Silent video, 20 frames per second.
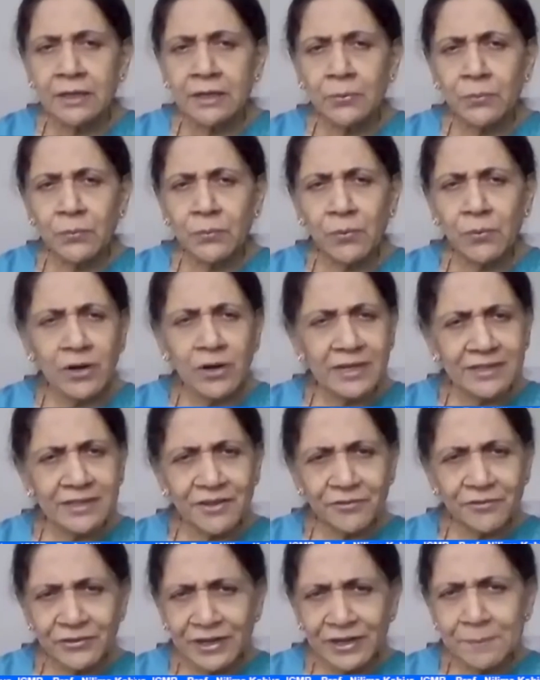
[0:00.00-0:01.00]
What is the
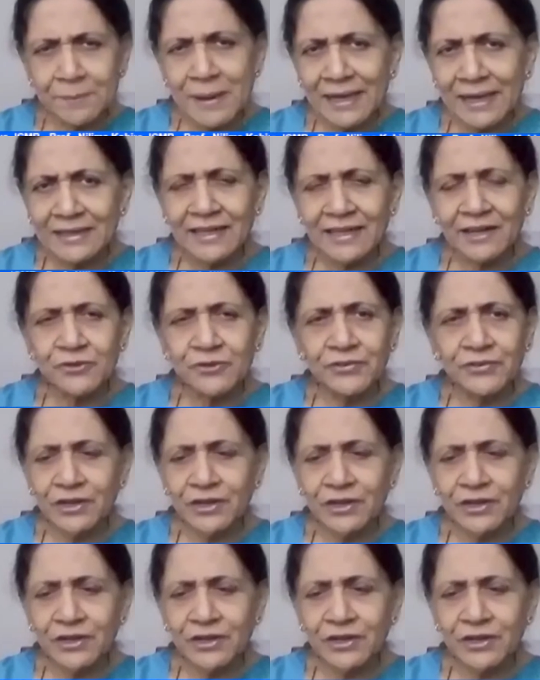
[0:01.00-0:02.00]
feedback that we
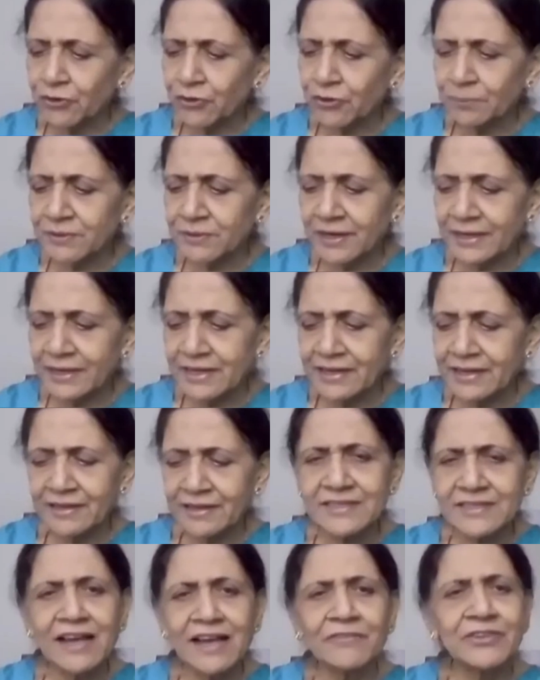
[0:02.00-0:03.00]
got from the
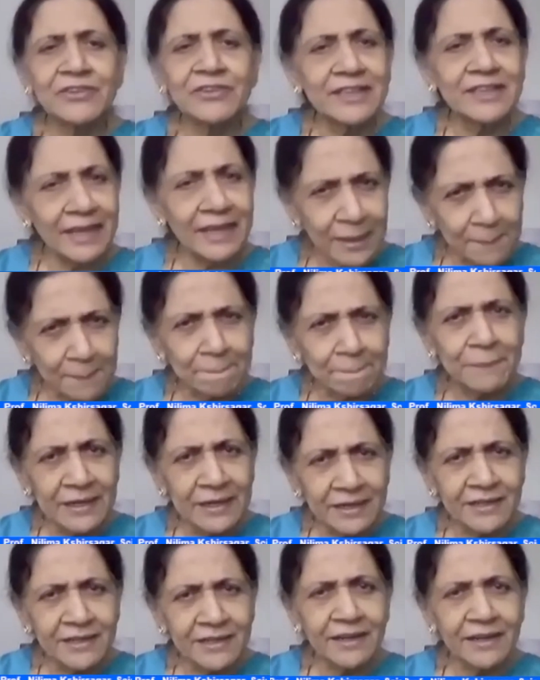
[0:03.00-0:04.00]
interns after they
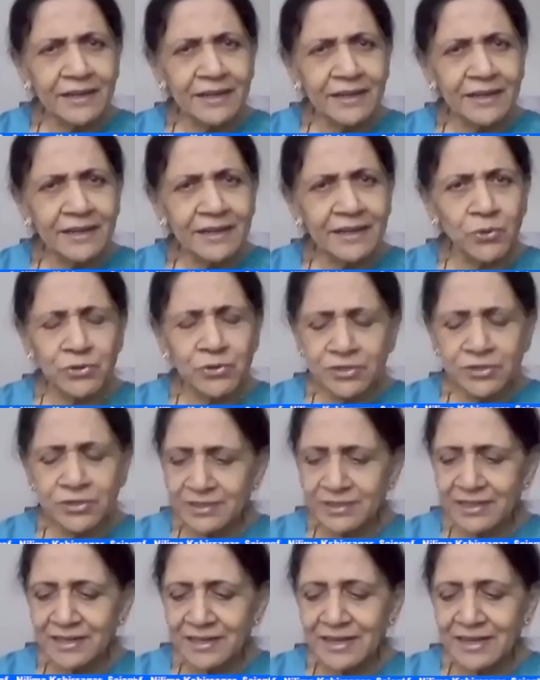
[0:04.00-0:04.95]
completed the course?